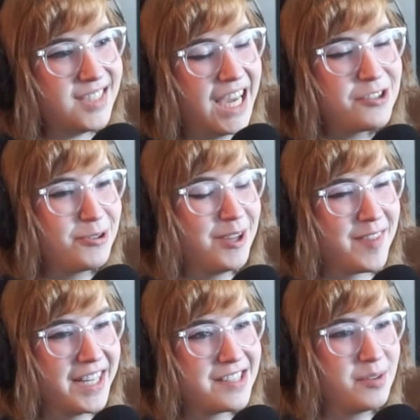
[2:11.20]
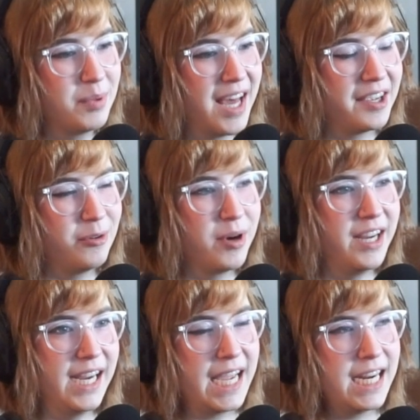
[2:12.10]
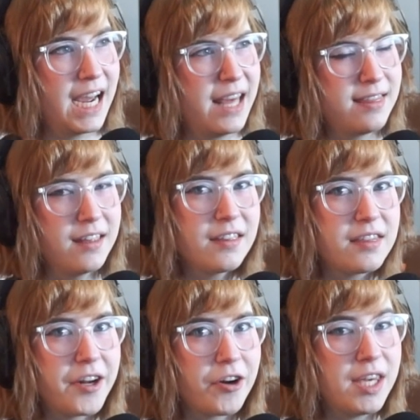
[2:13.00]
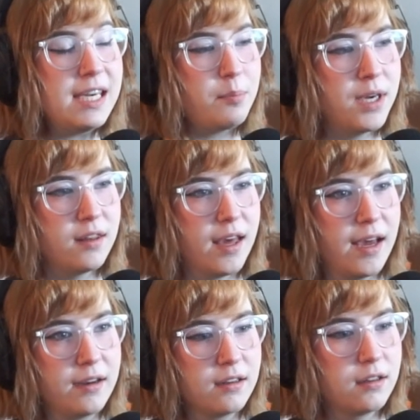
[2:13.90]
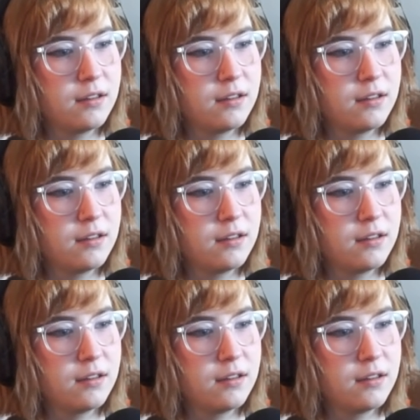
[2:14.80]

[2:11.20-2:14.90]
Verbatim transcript: I do love that it's in black and white. I, I think they're keeping that.